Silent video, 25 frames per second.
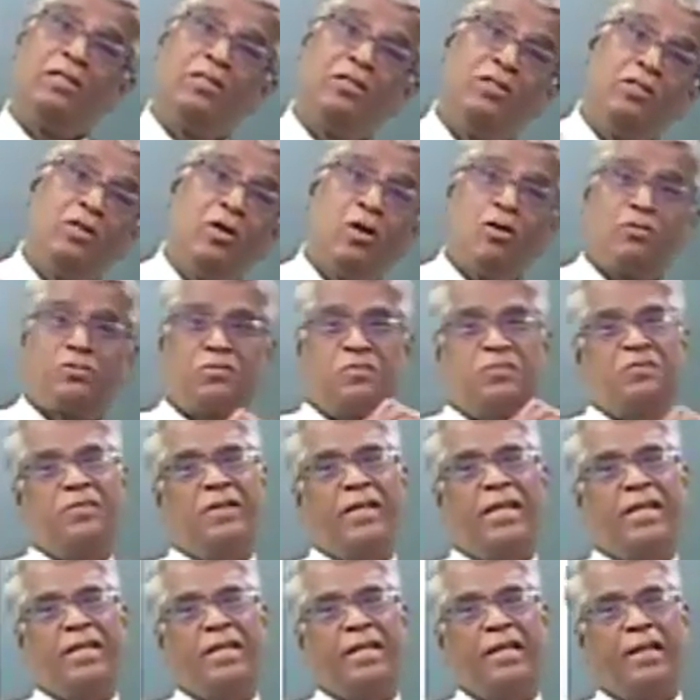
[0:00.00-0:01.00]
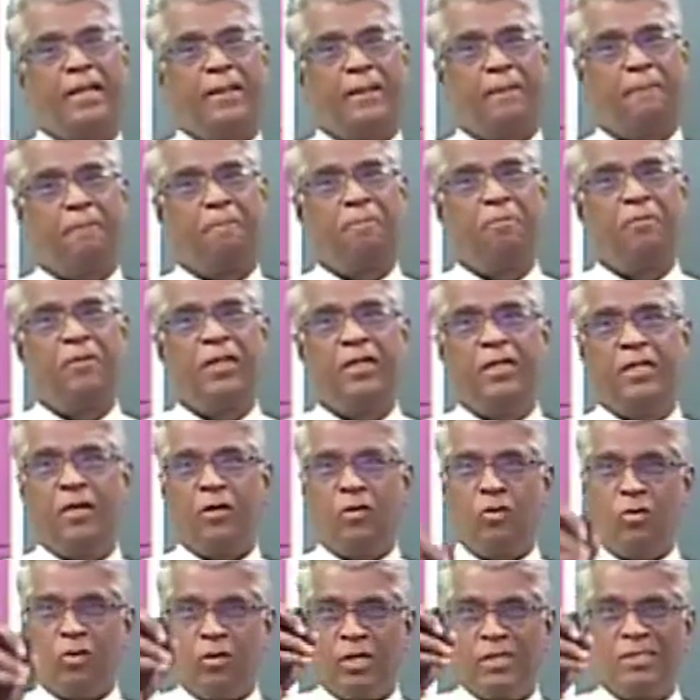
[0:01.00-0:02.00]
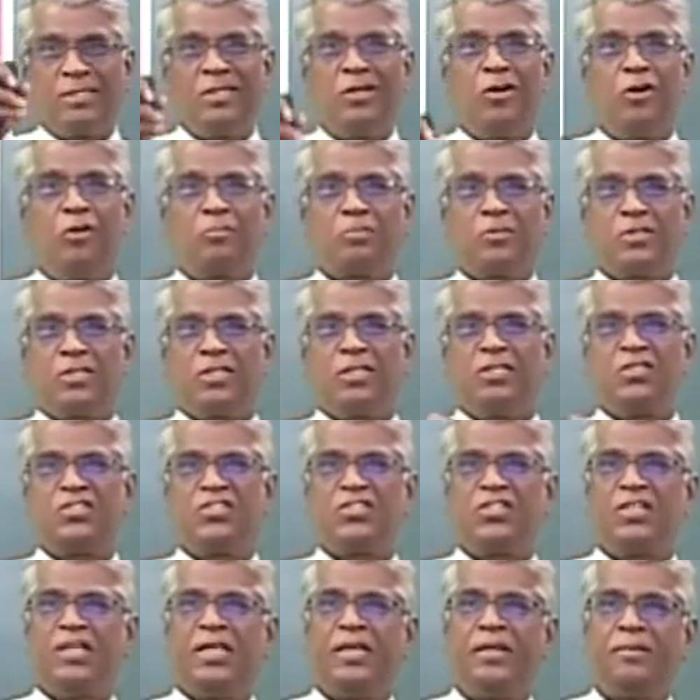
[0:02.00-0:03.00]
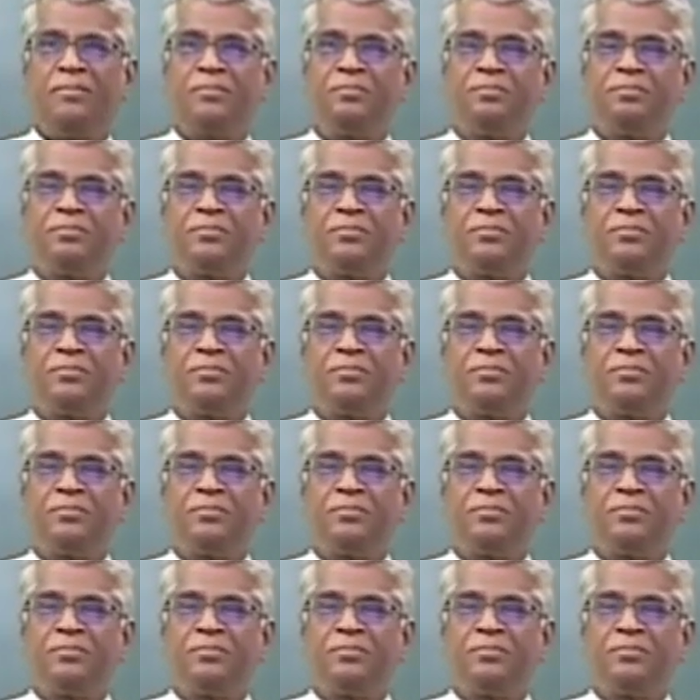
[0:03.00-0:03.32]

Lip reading: not friendly. Now look at the options here.